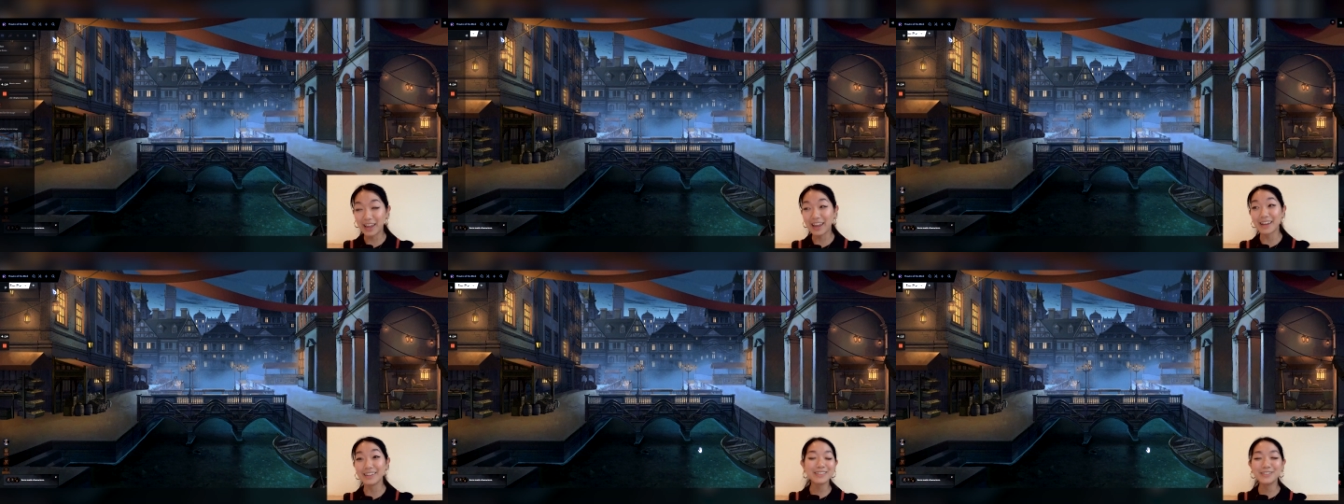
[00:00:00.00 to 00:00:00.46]

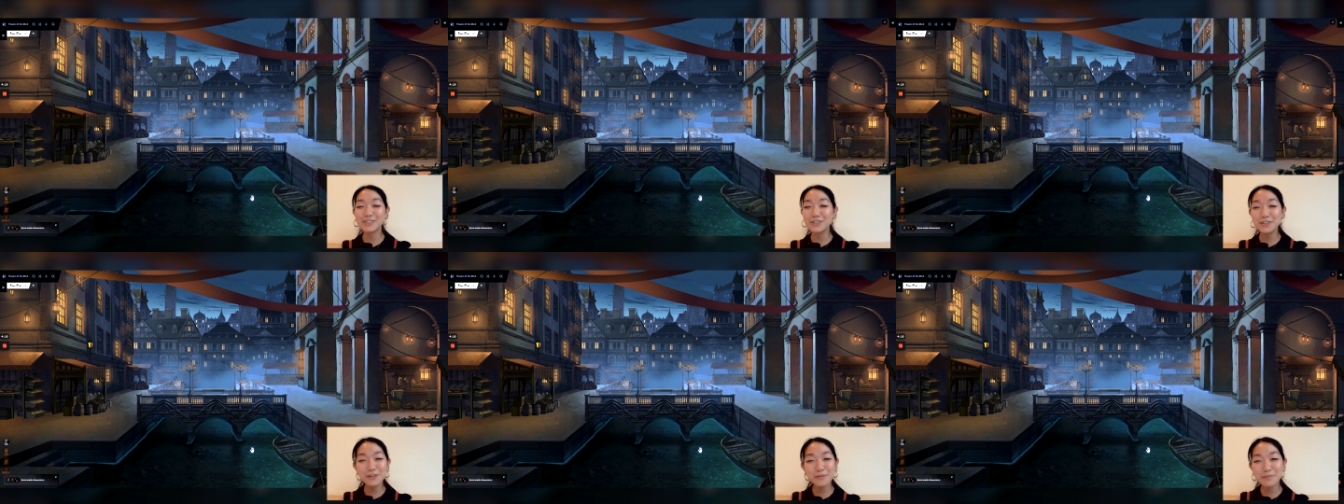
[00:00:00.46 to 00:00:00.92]
and
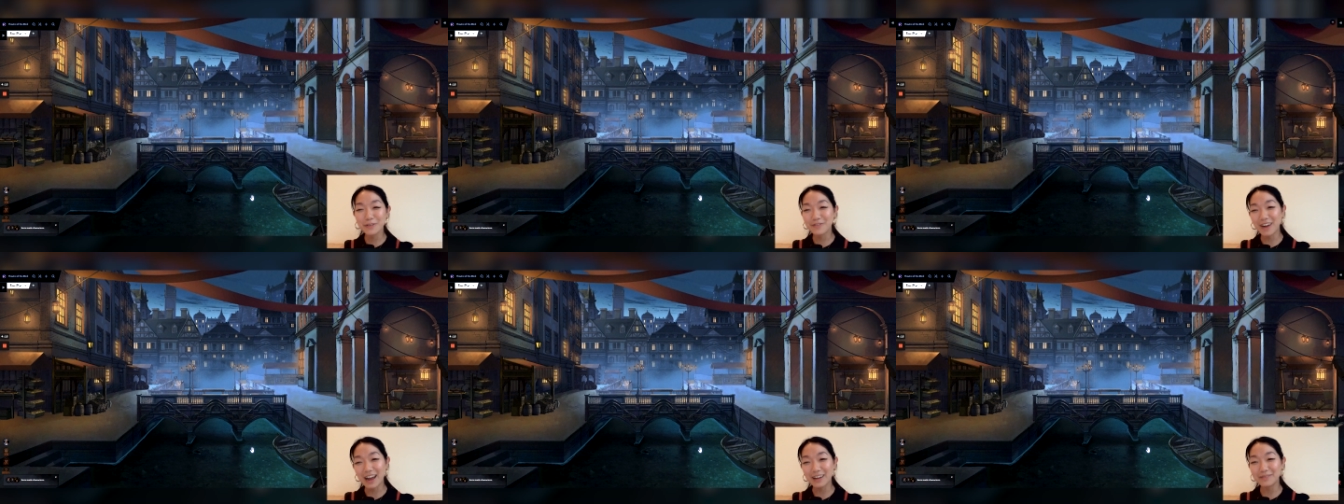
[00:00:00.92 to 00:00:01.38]
super
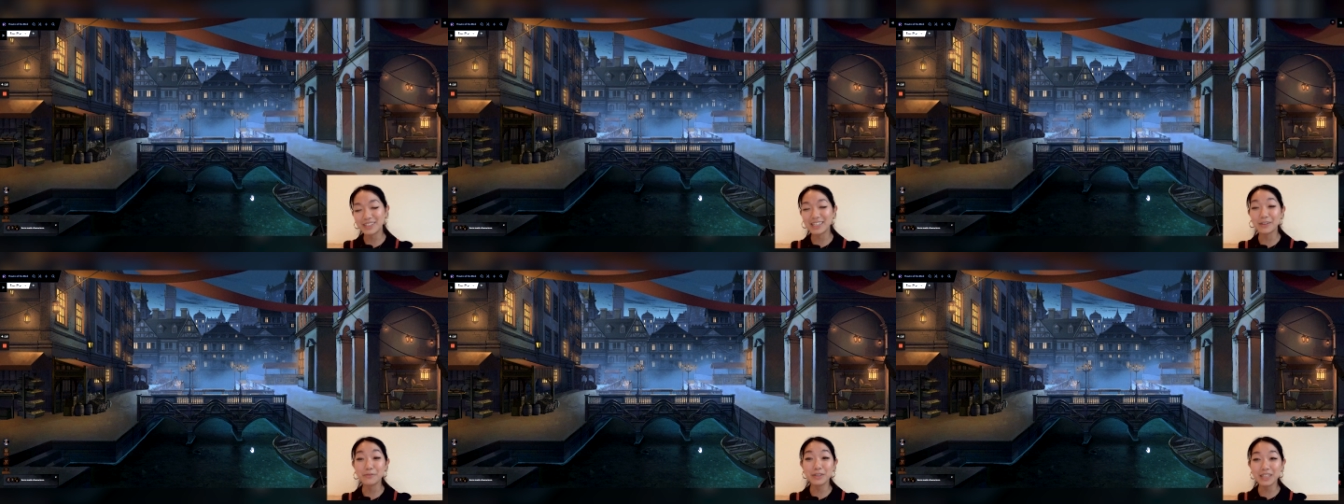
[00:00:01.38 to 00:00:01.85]

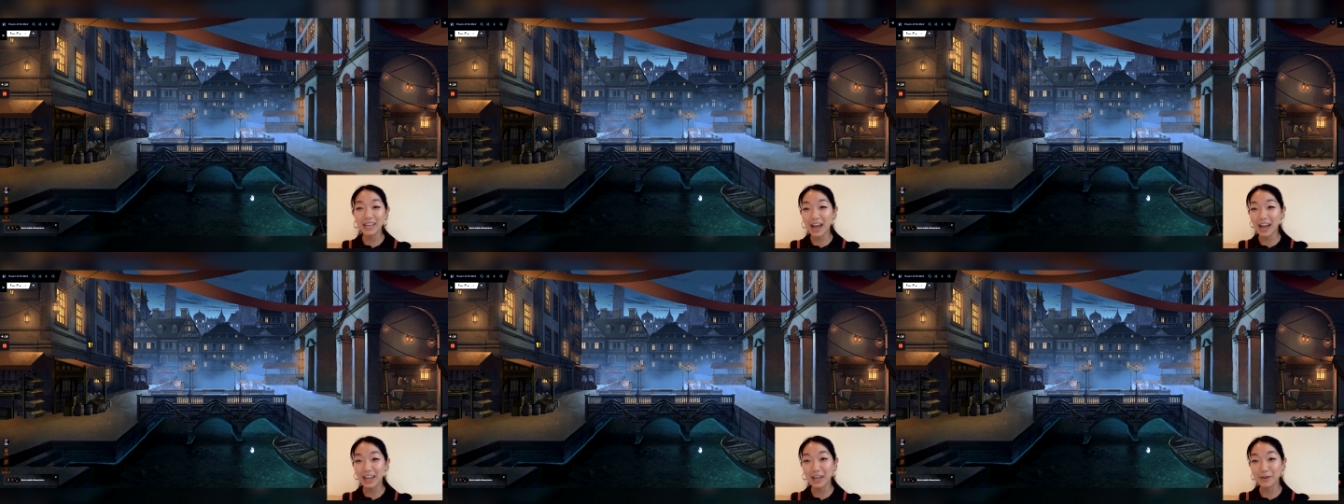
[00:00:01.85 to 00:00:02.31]
vibesy, really
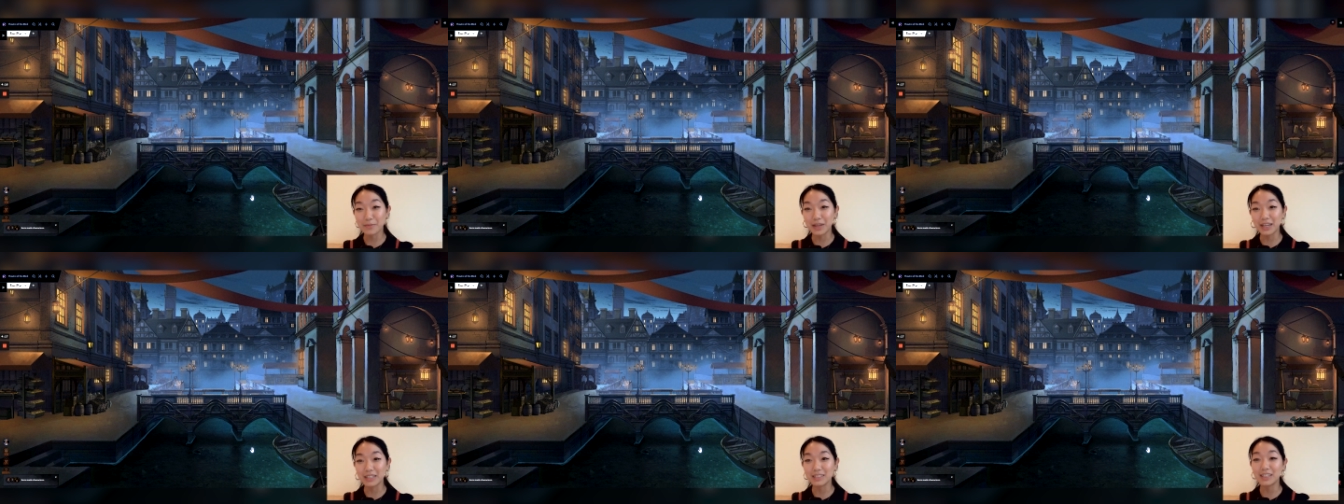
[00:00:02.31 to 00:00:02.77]
high
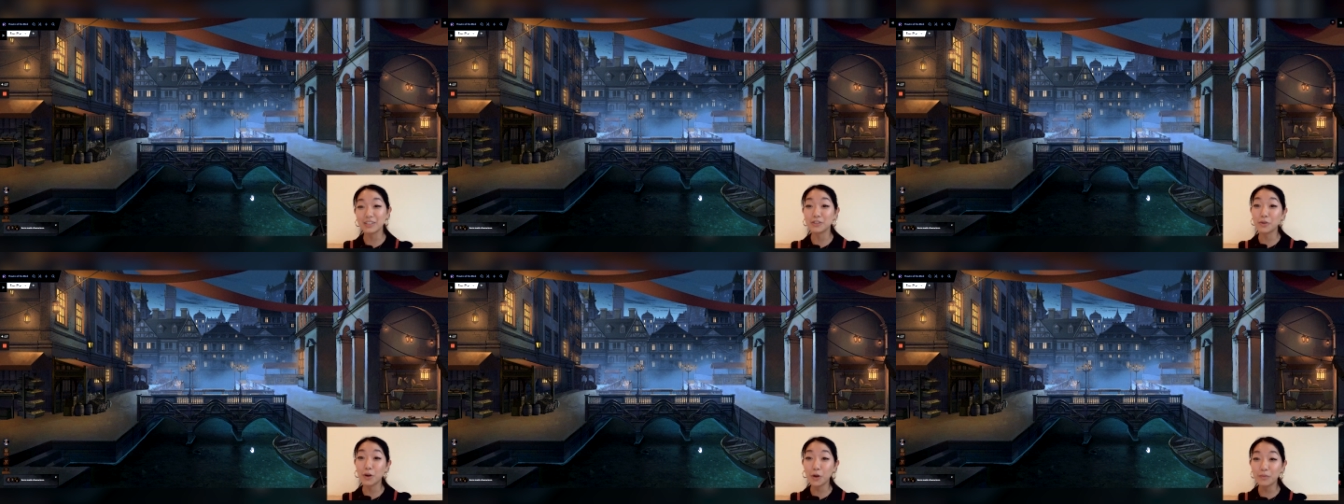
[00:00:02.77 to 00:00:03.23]
ambience. And
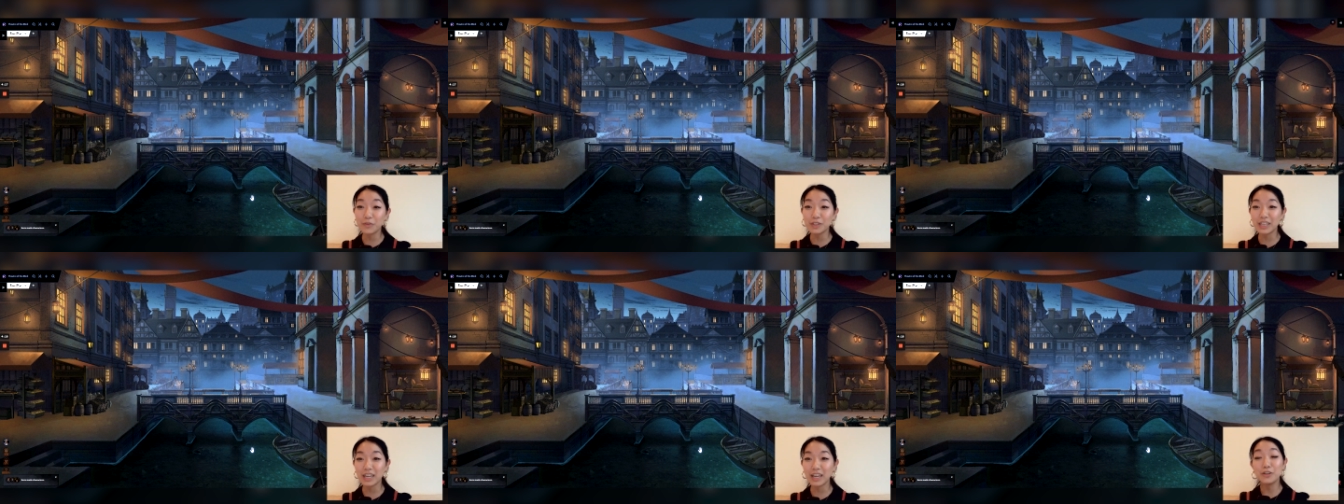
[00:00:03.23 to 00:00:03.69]
so
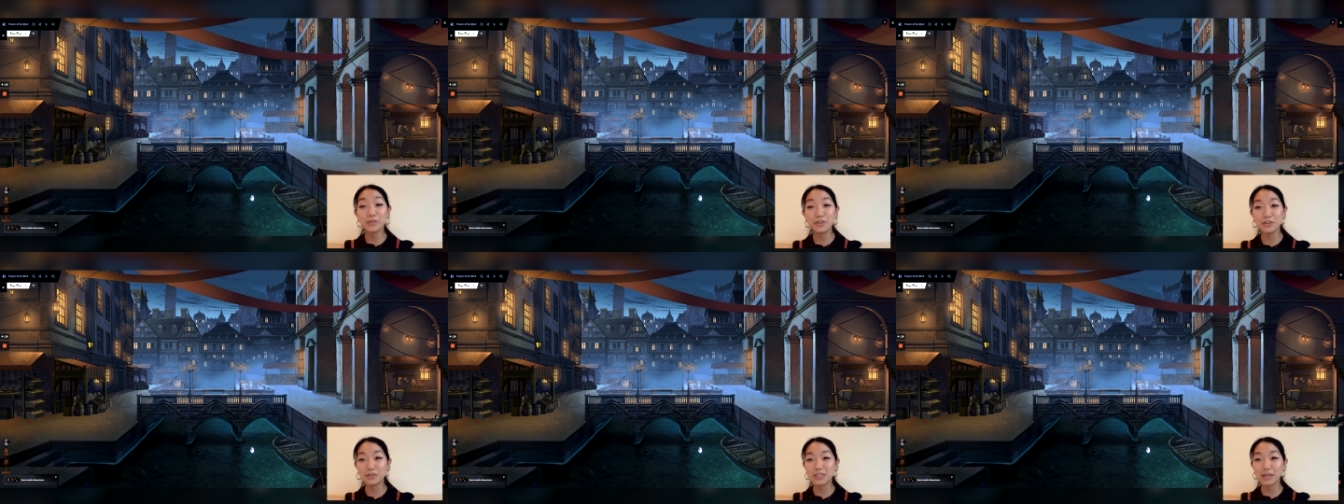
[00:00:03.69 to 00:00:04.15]
hopefully you
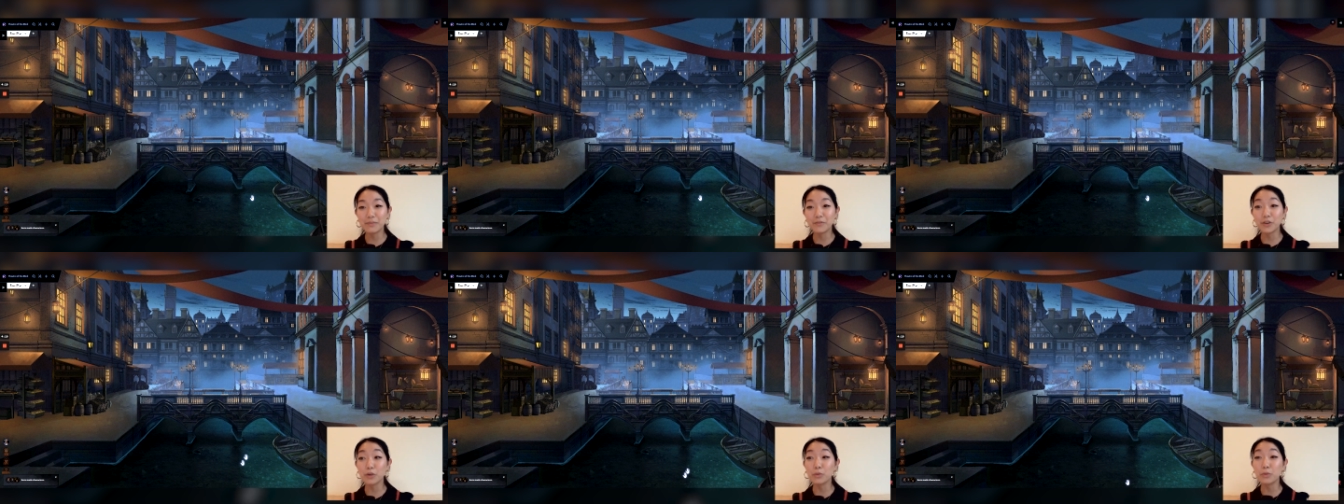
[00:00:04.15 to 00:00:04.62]
can use them
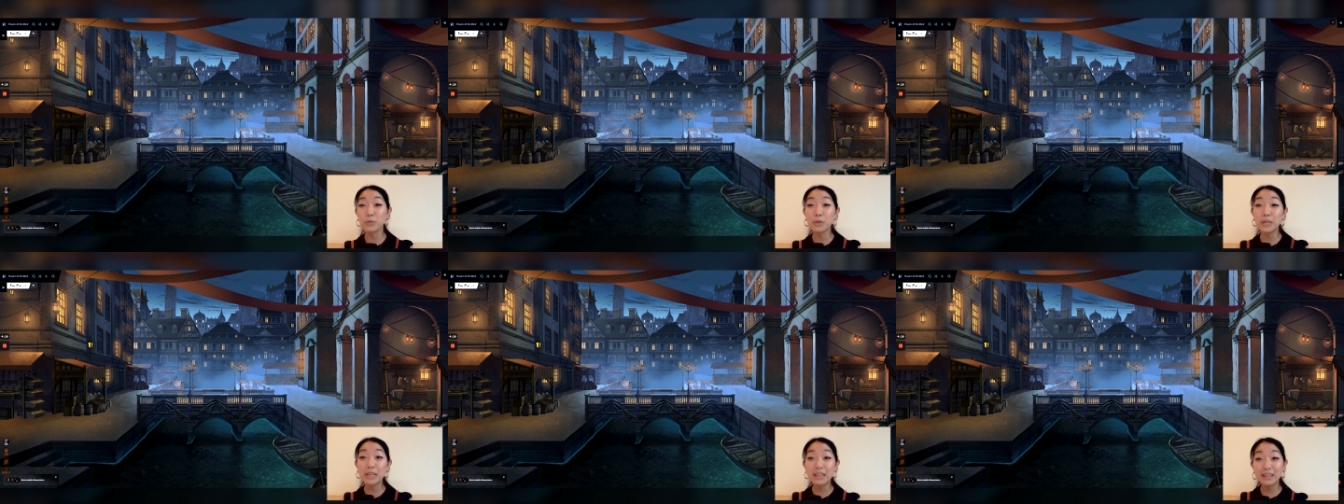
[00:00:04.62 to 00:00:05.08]
for a
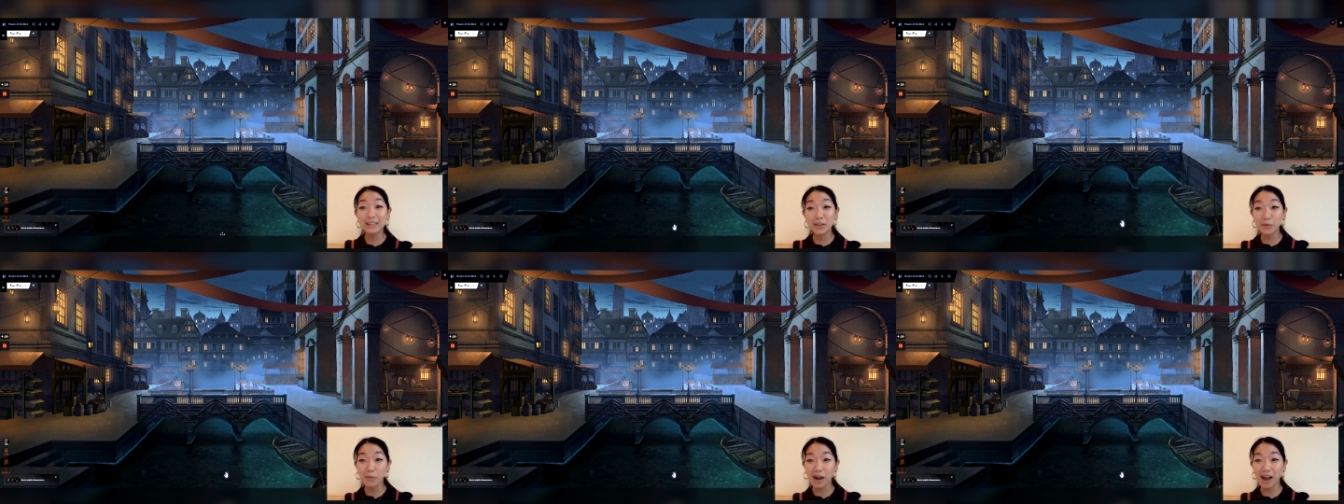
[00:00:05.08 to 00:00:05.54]
really
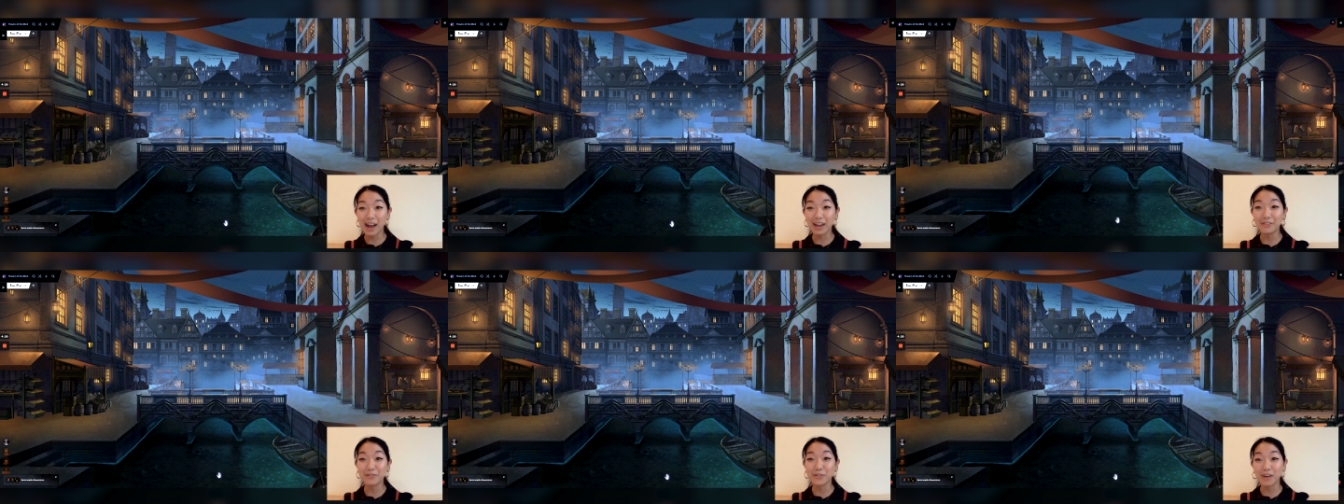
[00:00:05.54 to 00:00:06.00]

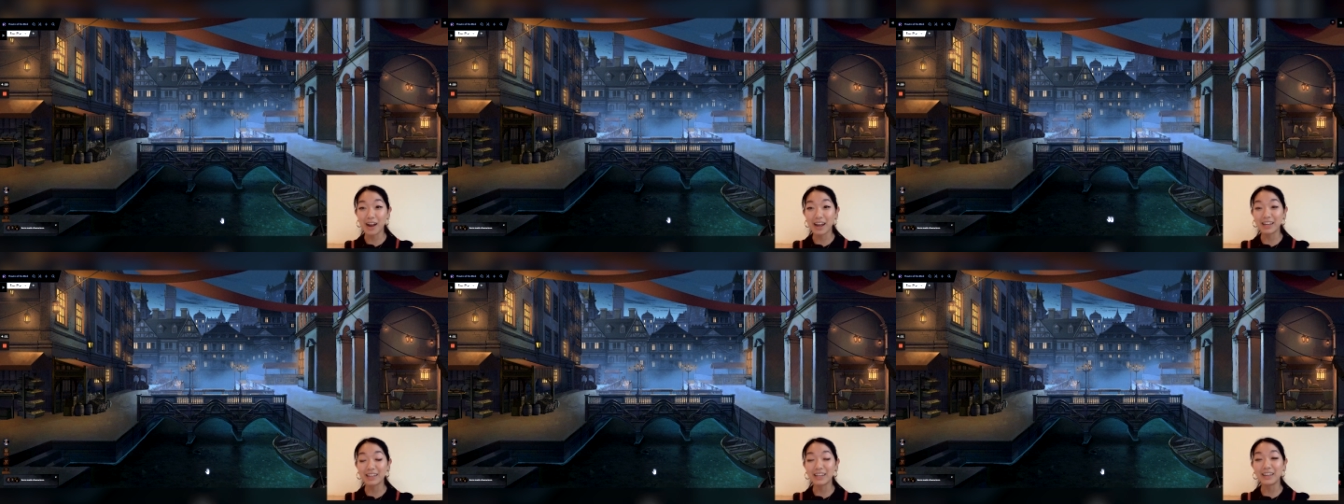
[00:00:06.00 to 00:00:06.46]
wide
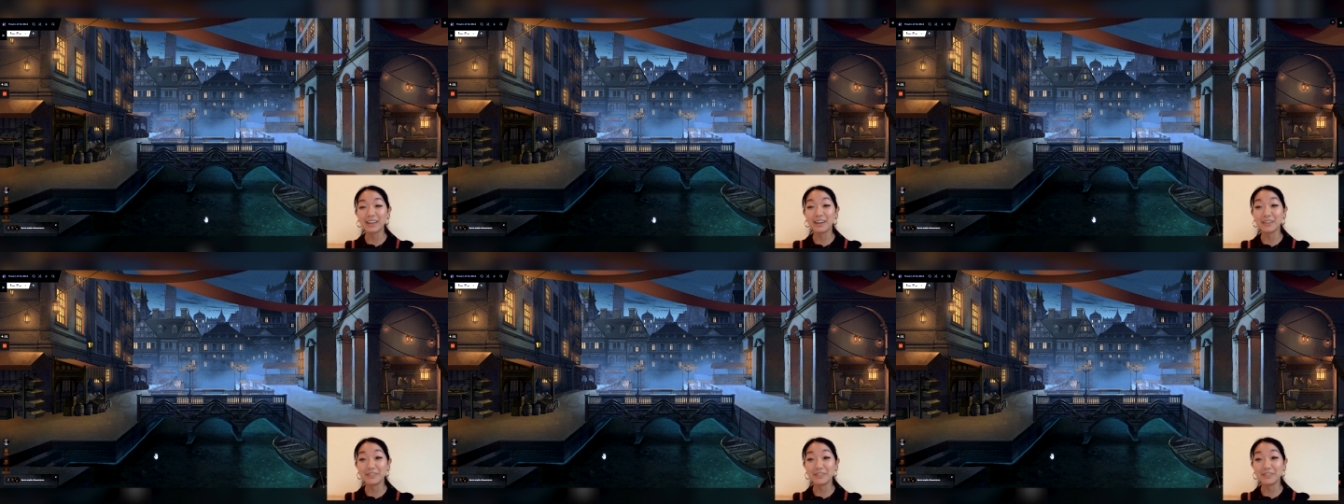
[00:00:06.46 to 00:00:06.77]
variety of